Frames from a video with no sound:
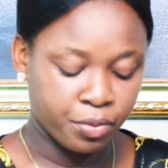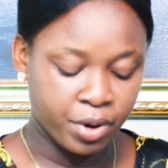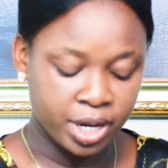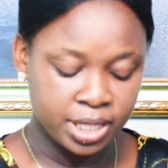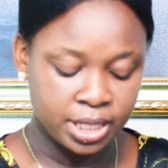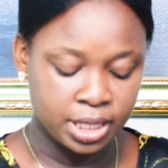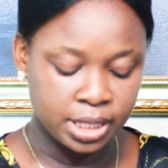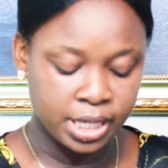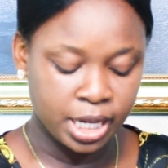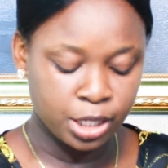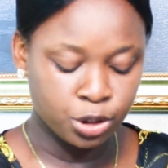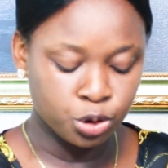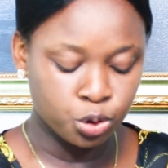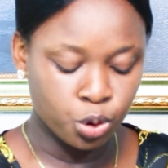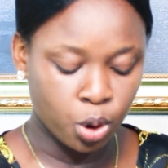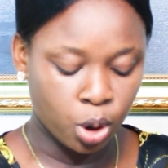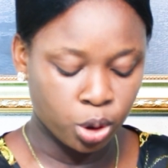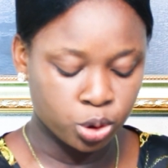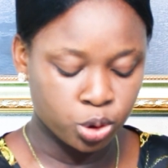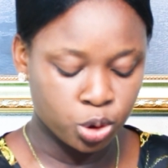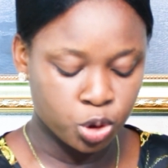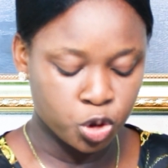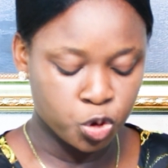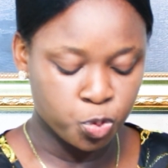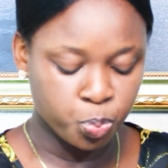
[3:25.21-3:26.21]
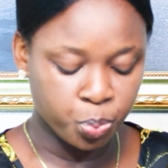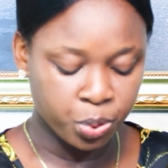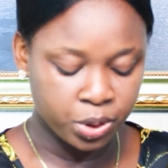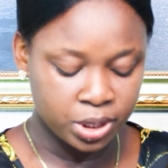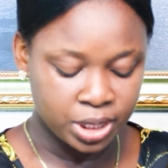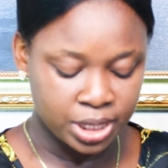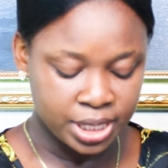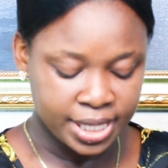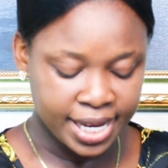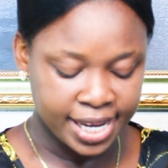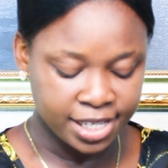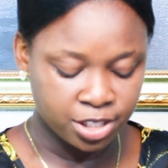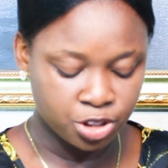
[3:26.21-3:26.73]
resident doctors
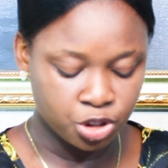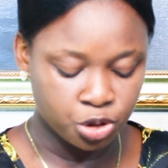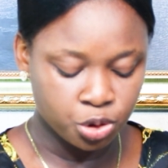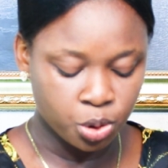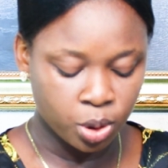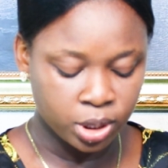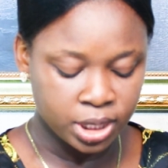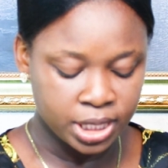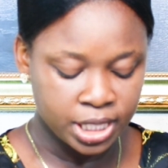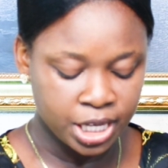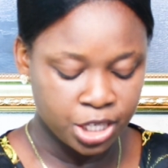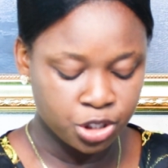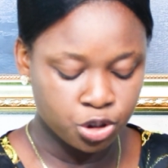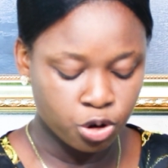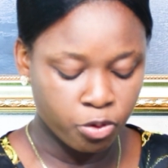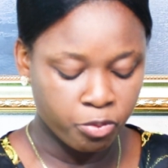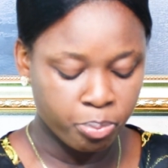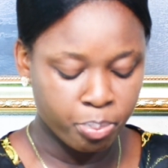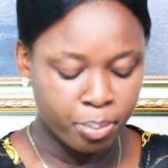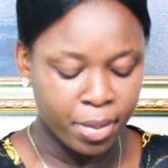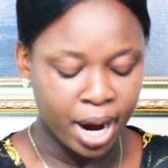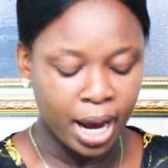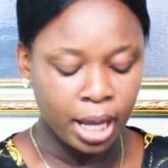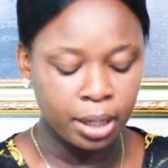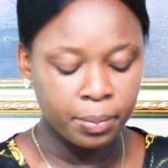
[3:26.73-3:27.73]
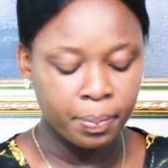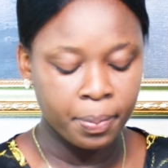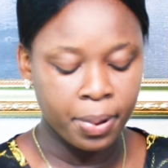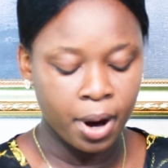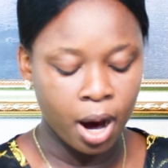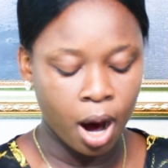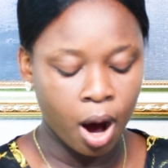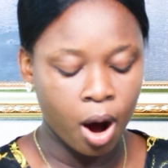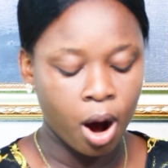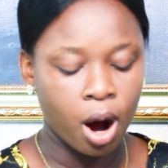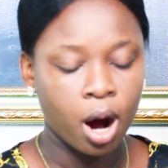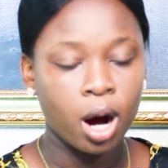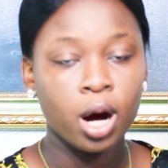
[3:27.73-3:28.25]
protest shortage of
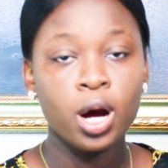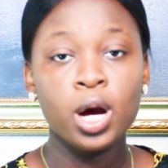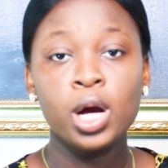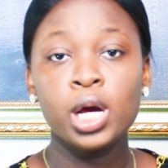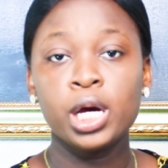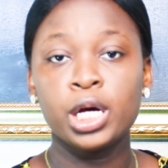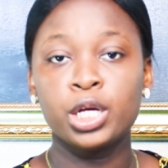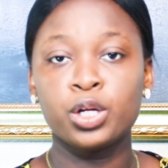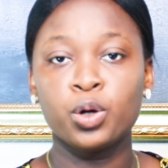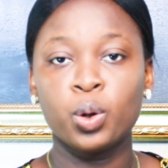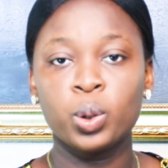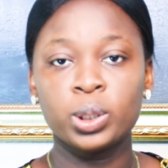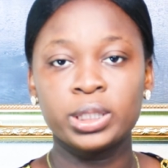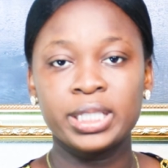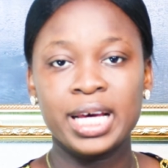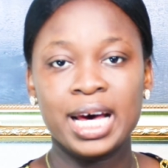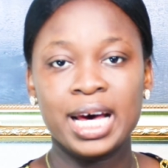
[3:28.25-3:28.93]
manpower and all